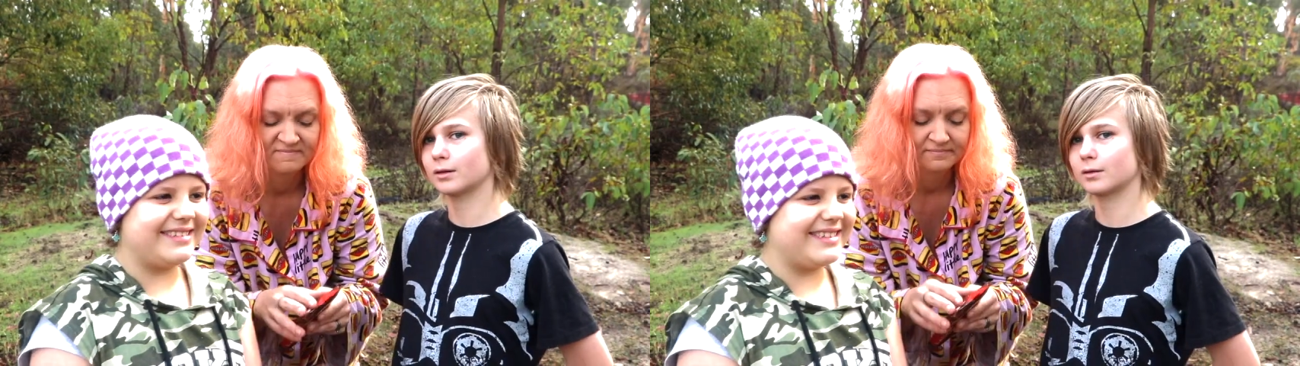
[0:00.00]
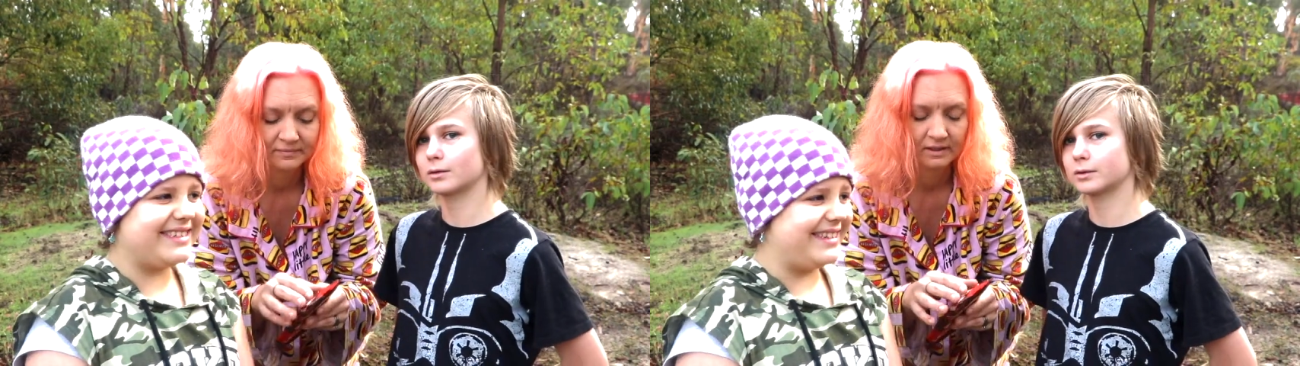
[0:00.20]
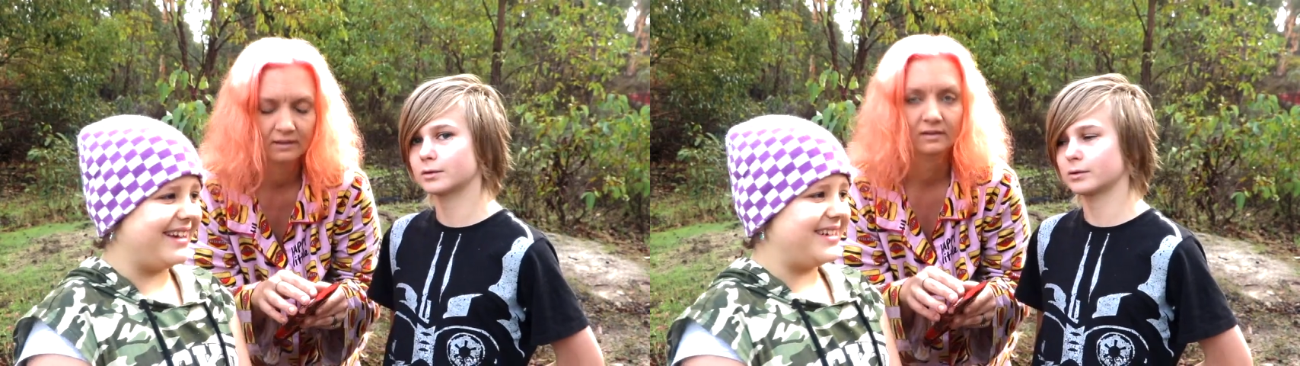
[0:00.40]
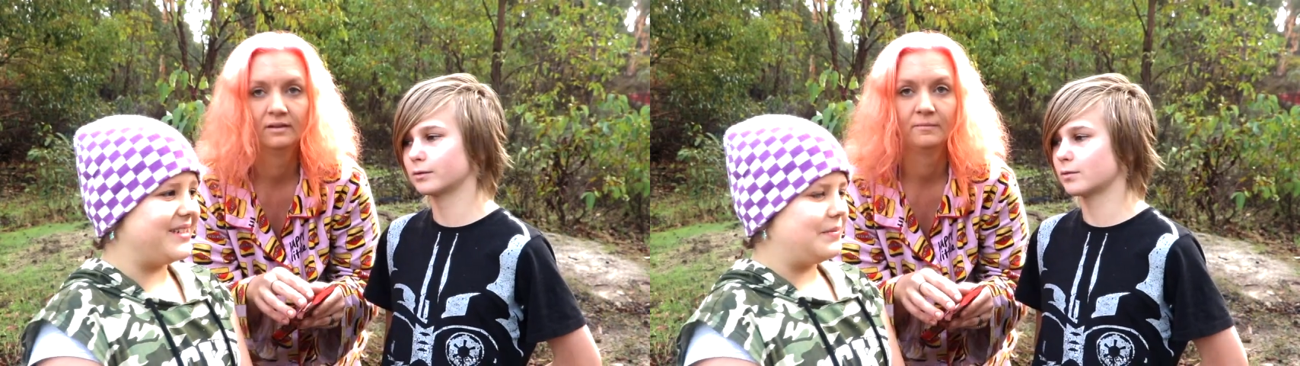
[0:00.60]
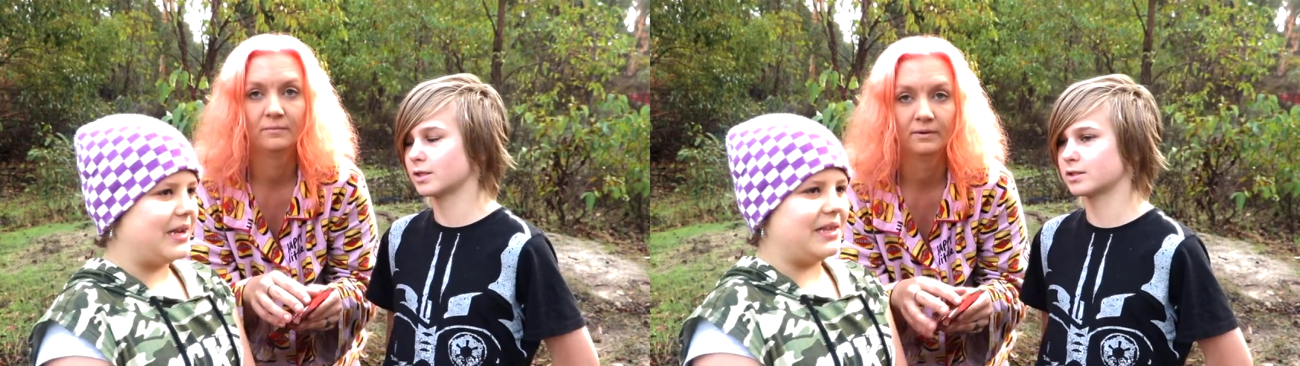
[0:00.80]
Speaker 1: It
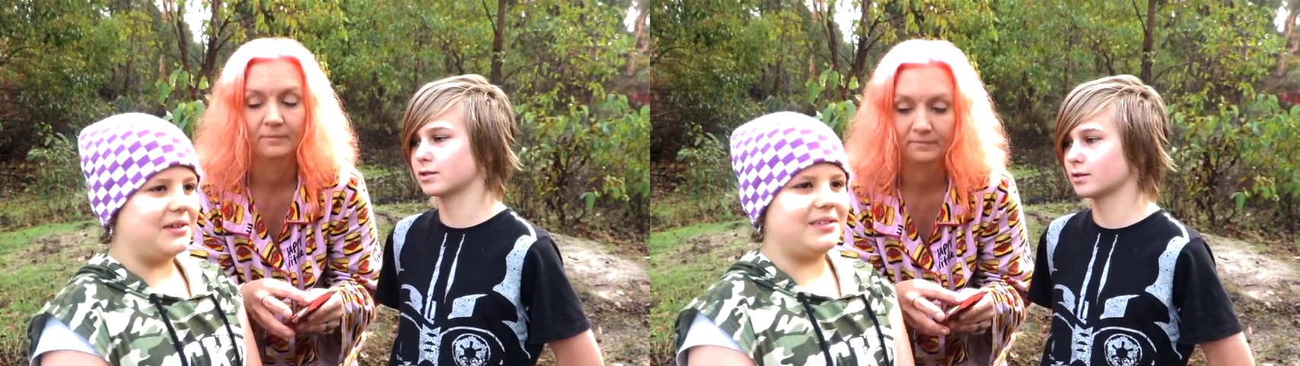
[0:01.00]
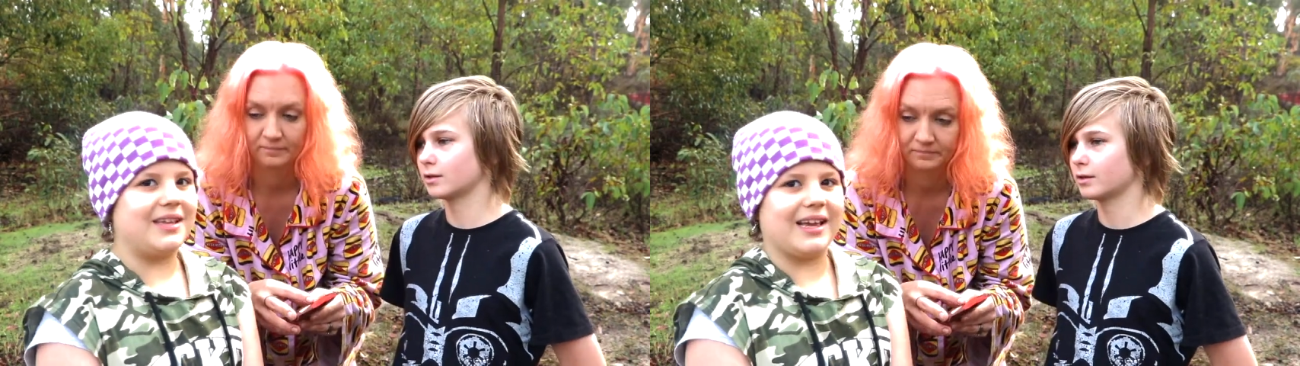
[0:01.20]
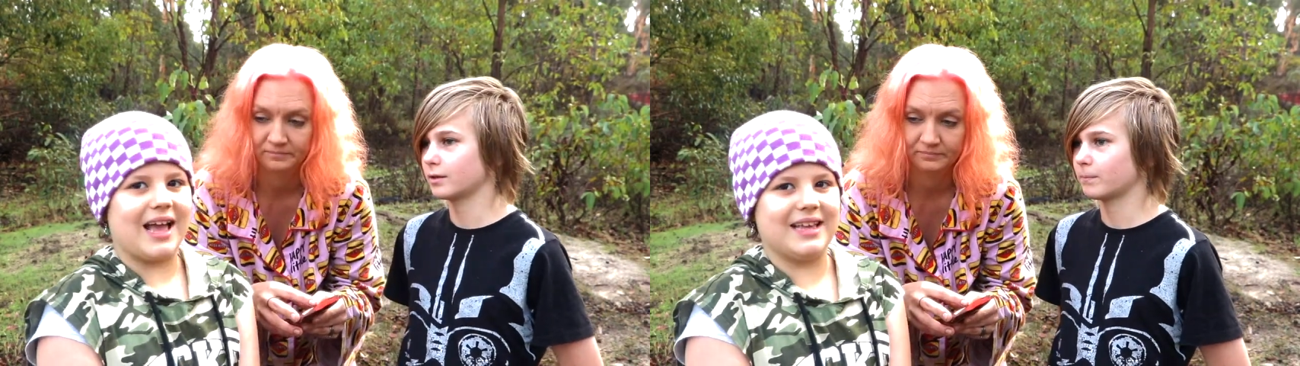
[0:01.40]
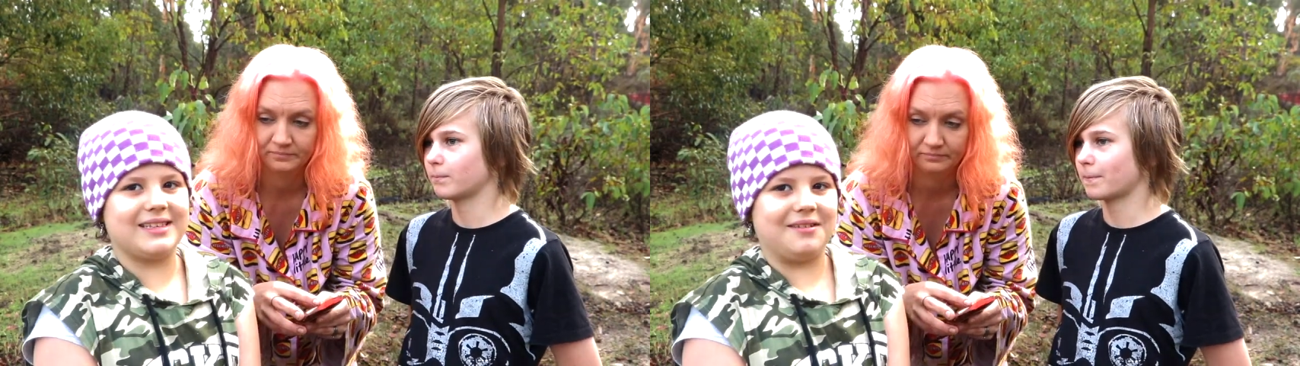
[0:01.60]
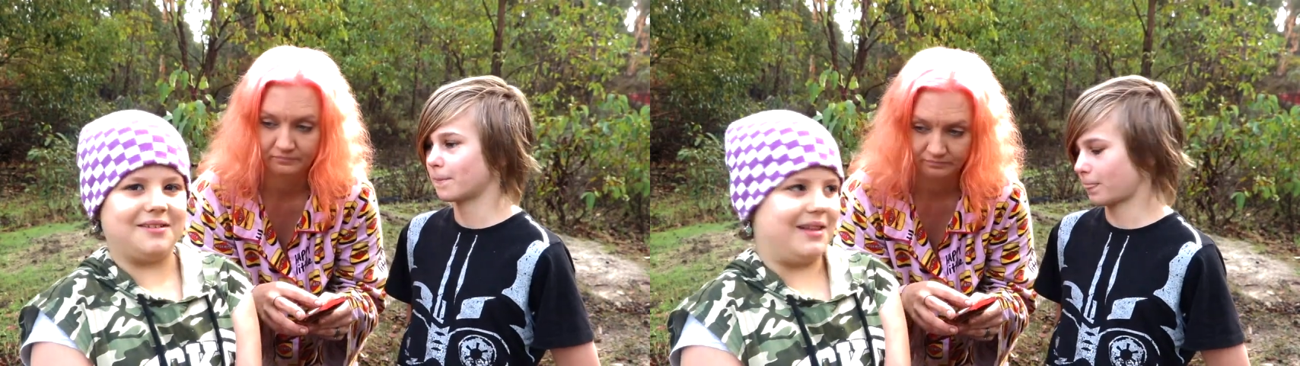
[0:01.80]
does, but it looks like it has
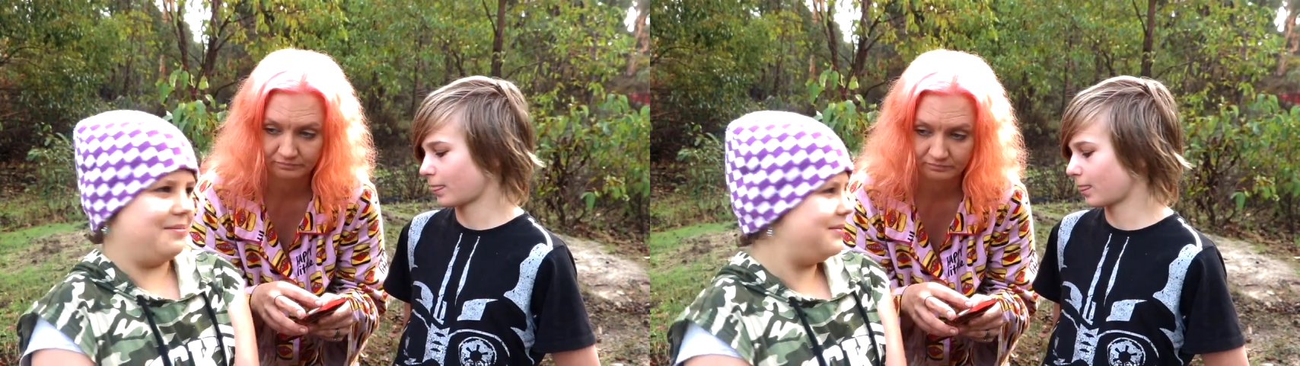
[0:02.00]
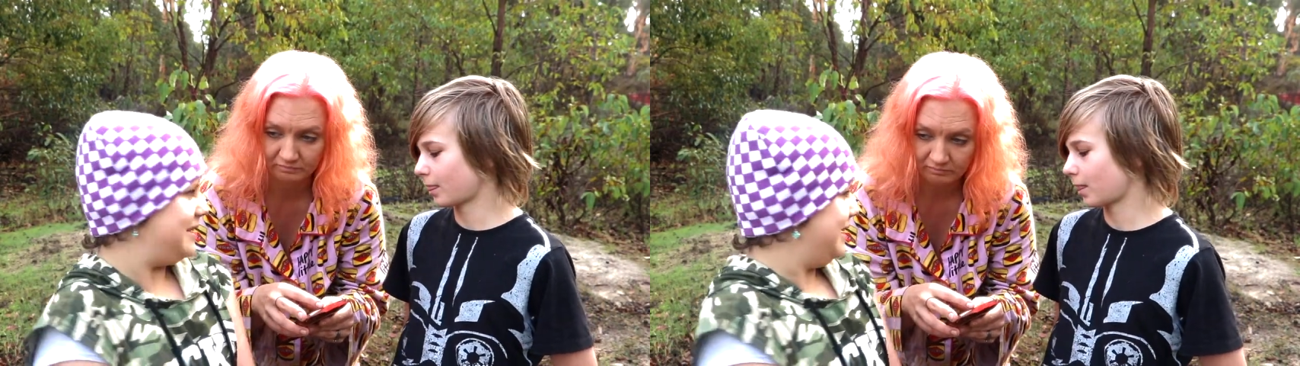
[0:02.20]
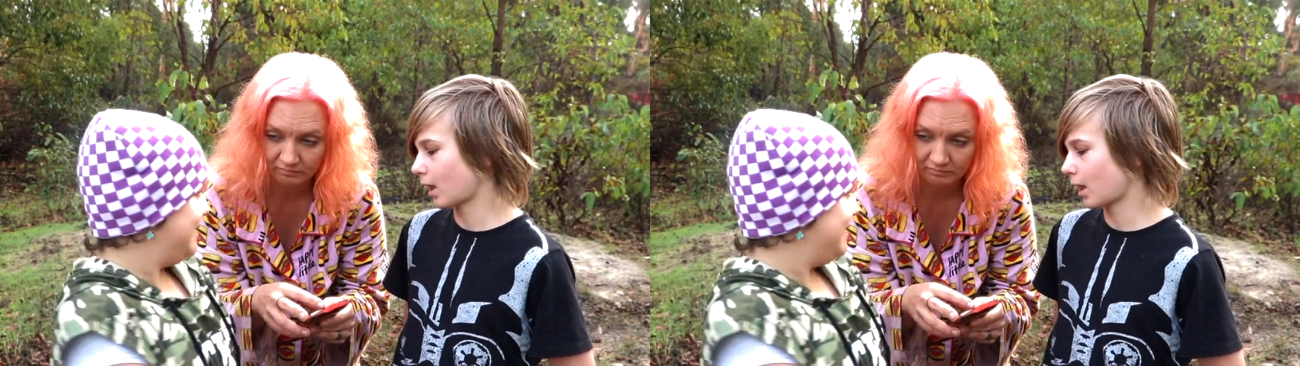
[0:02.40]
little lumps in